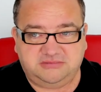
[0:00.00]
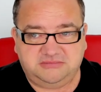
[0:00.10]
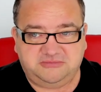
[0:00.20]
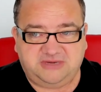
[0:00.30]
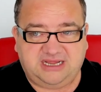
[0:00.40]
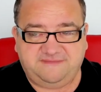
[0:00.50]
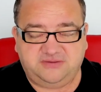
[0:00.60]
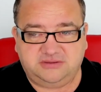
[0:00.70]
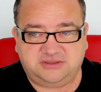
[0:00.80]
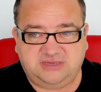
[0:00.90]

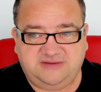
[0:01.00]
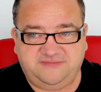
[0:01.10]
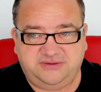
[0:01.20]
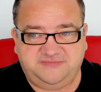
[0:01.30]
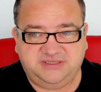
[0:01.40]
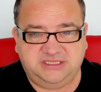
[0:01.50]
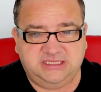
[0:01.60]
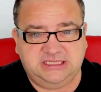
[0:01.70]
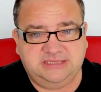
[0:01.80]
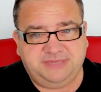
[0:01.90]
rivals or whatever, have
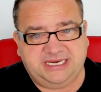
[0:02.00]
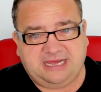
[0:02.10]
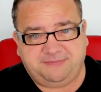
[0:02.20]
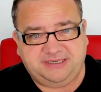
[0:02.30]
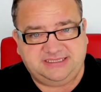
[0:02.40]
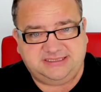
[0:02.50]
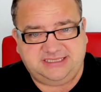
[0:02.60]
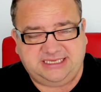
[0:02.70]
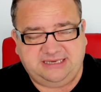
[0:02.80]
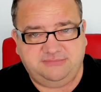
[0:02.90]
been happy to
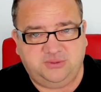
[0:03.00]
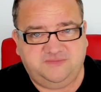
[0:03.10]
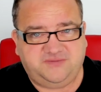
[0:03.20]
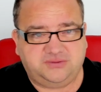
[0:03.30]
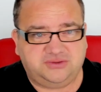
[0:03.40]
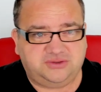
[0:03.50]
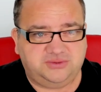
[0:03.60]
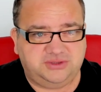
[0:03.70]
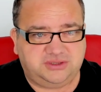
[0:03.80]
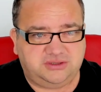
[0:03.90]
see him move on to
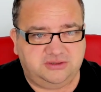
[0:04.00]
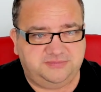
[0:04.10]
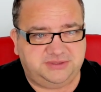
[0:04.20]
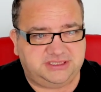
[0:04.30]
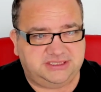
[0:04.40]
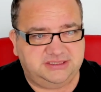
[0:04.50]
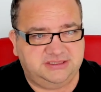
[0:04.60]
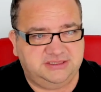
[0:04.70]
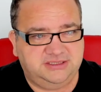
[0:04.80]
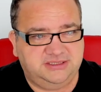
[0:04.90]
other clubs, and,
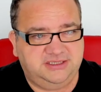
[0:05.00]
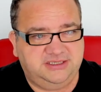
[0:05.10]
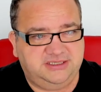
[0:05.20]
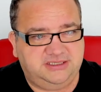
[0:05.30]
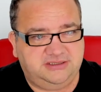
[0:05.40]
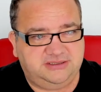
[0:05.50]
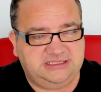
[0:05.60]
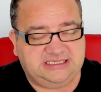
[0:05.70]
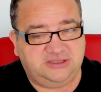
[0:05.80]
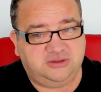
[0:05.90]
you know, and
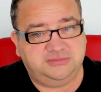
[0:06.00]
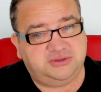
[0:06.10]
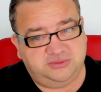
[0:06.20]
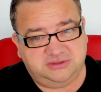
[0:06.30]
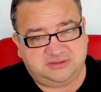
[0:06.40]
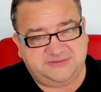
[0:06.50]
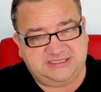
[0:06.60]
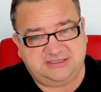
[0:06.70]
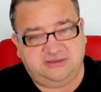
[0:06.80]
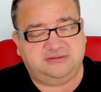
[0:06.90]
he can come to us for
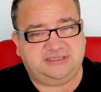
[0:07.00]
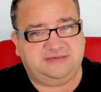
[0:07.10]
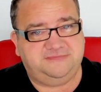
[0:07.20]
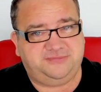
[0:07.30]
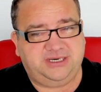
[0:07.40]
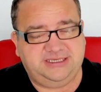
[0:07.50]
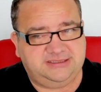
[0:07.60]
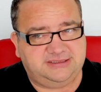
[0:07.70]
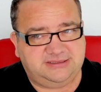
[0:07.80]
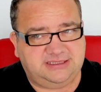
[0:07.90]
this knockdown
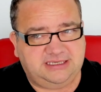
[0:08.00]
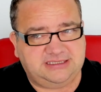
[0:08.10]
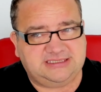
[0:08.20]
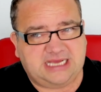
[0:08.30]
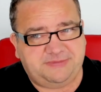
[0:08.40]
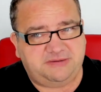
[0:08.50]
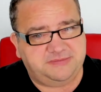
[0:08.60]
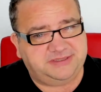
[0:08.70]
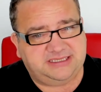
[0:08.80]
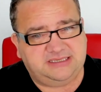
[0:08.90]
price. At the time, I
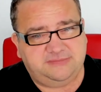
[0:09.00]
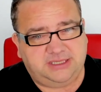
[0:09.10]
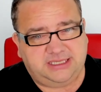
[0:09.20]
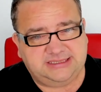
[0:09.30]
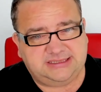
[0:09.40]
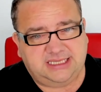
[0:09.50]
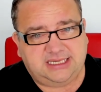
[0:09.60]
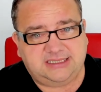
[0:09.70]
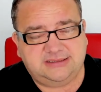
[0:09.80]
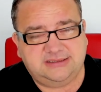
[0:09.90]
remember thinking, why is
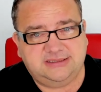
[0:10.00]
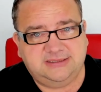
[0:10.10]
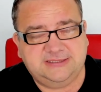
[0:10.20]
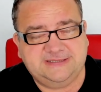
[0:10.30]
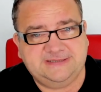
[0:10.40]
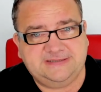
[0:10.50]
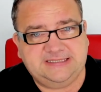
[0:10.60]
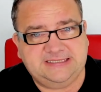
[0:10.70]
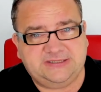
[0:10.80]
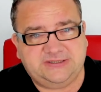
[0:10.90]
that?
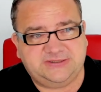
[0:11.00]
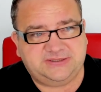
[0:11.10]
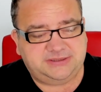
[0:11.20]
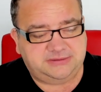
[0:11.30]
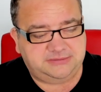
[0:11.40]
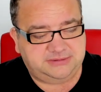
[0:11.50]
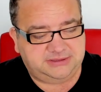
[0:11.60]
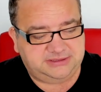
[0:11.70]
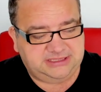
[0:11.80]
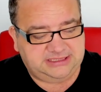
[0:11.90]
You know,
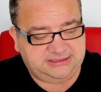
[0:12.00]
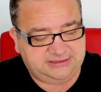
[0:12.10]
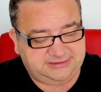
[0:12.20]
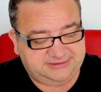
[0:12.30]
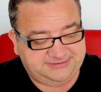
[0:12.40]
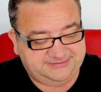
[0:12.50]
so there you go.